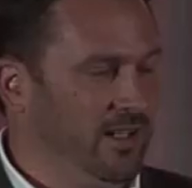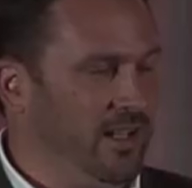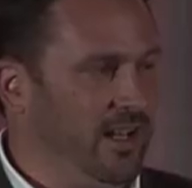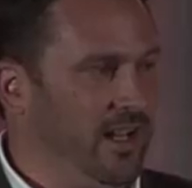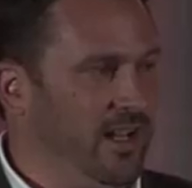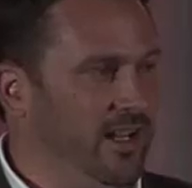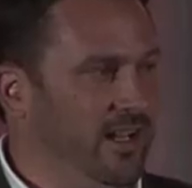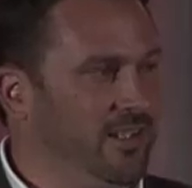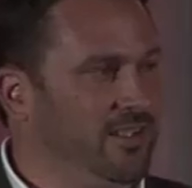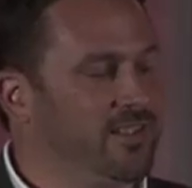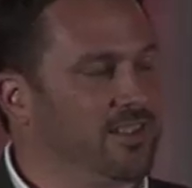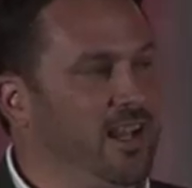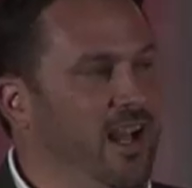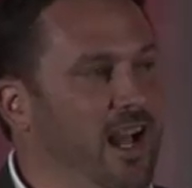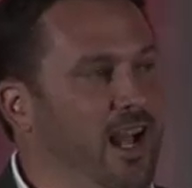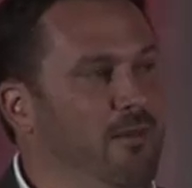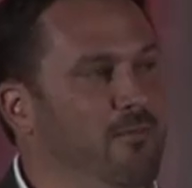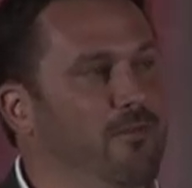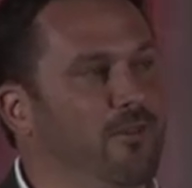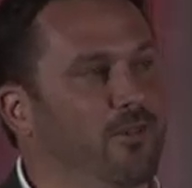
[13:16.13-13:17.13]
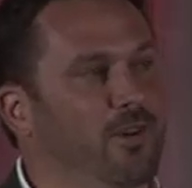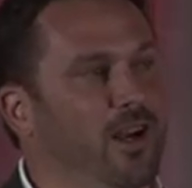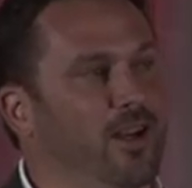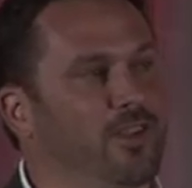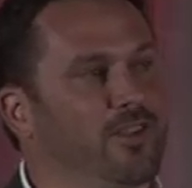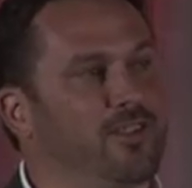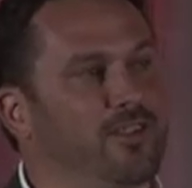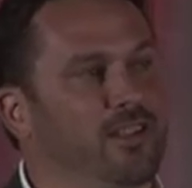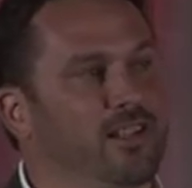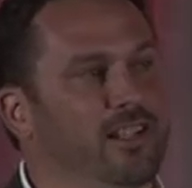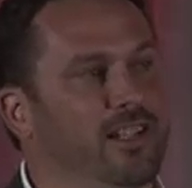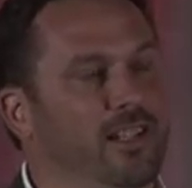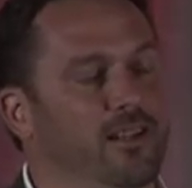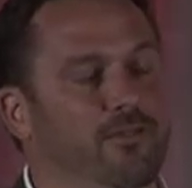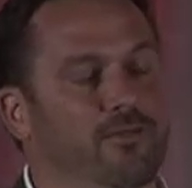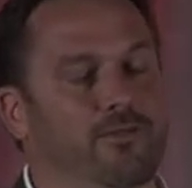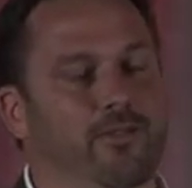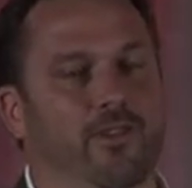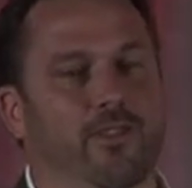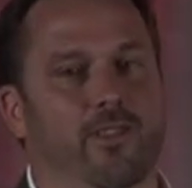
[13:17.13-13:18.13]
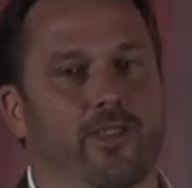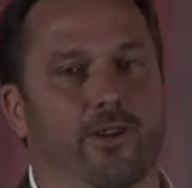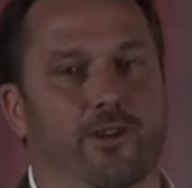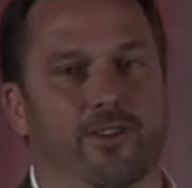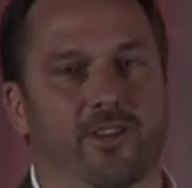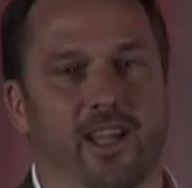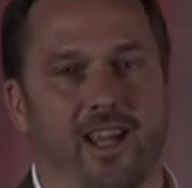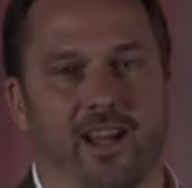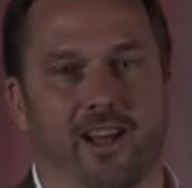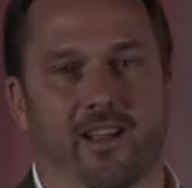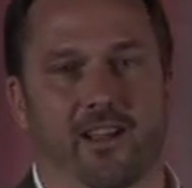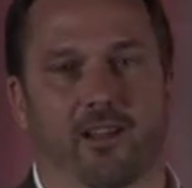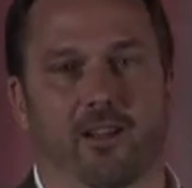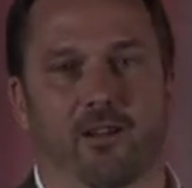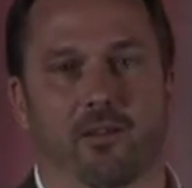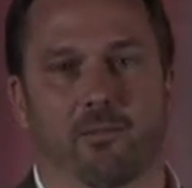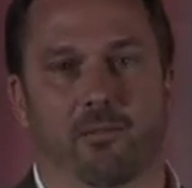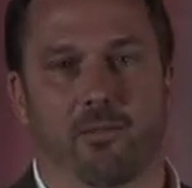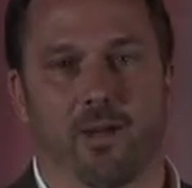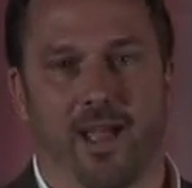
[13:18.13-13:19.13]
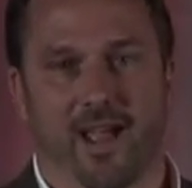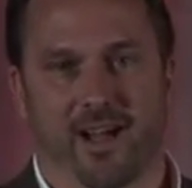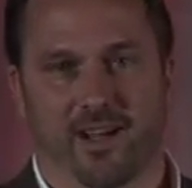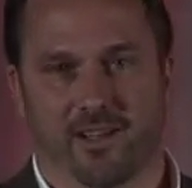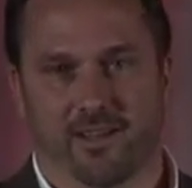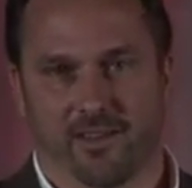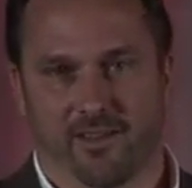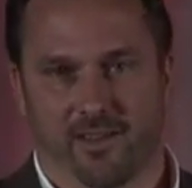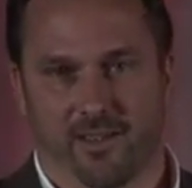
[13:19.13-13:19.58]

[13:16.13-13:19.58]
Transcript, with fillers: Okay? It's time for us to give their data back to